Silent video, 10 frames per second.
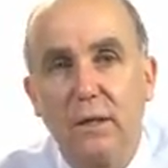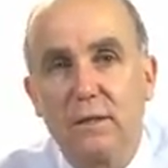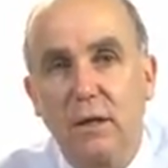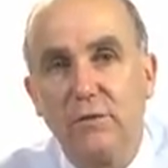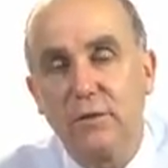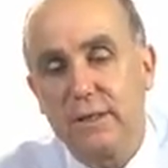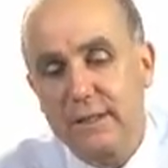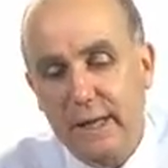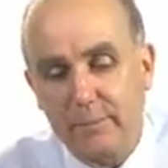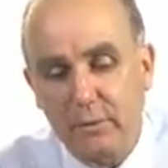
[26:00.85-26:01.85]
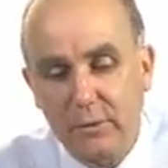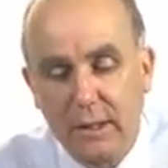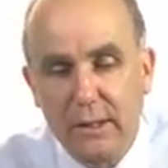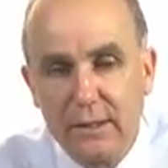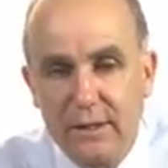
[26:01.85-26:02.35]
So, for example,
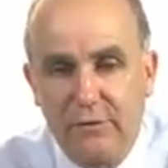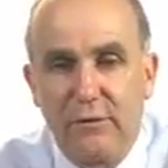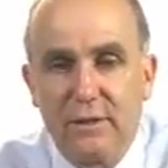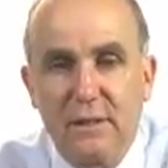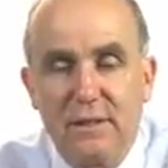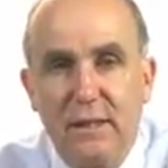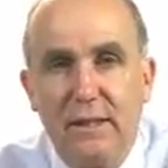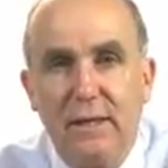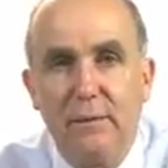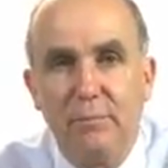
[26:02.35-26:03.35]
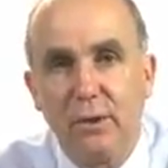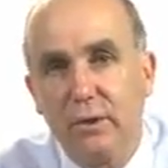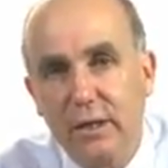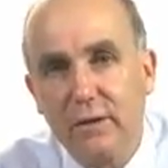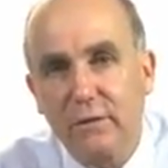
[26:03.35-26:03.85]
differences in the
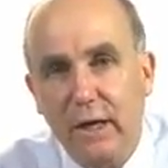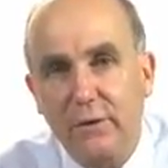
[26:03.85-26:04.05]
ability of